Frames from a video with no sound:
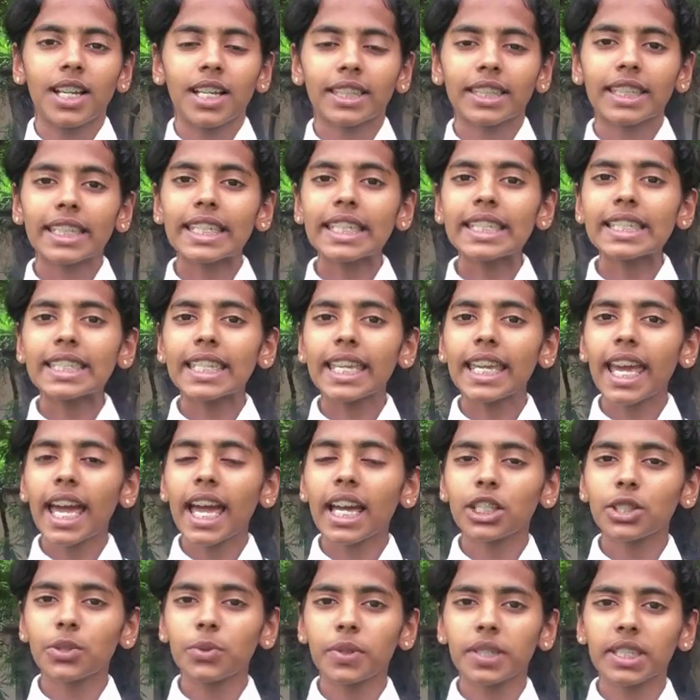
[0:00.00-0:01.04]
The ECA
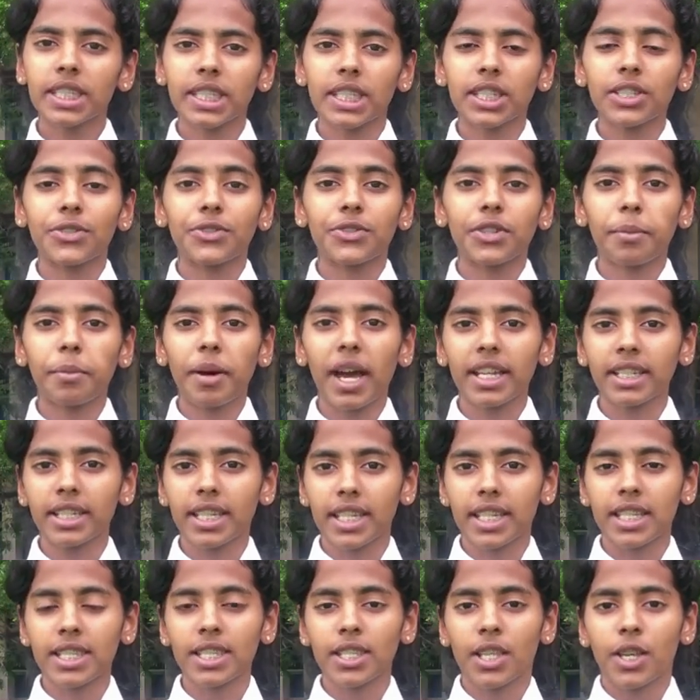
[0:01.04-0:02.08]
activity
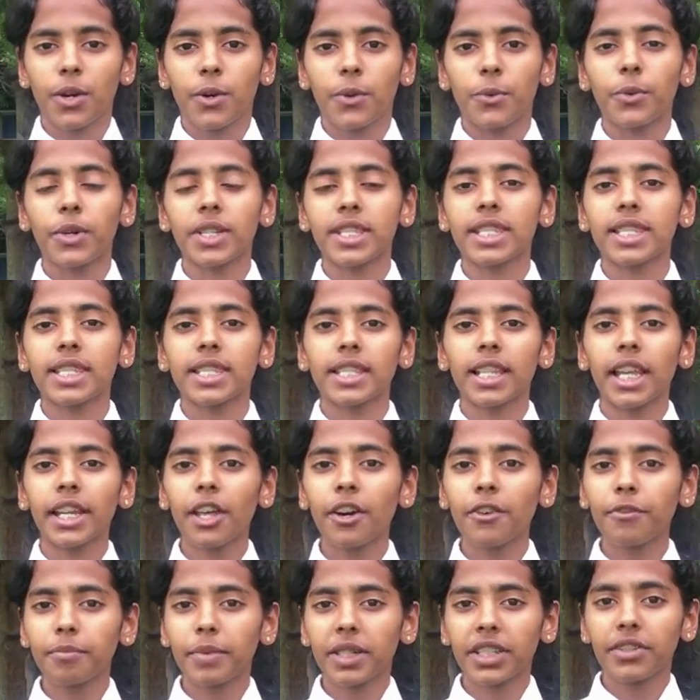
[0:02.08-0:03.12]
Dramatics was led
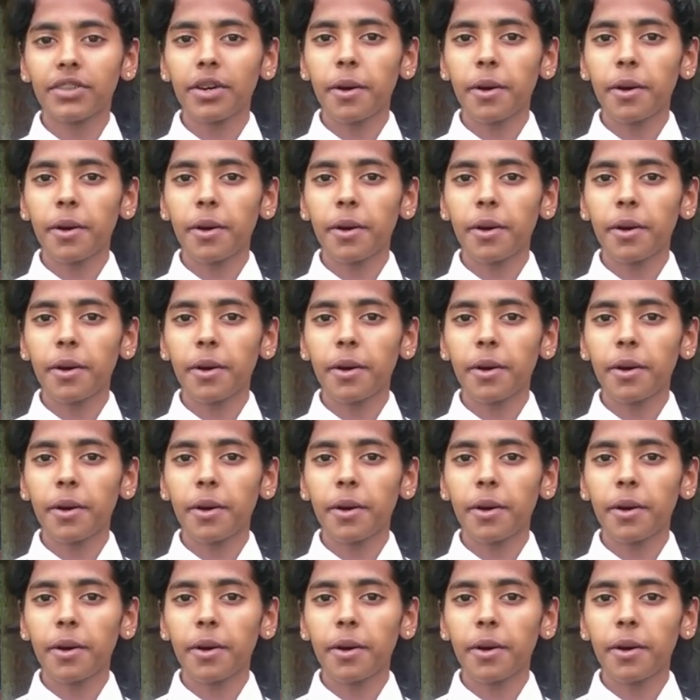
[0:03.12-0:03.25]
off by the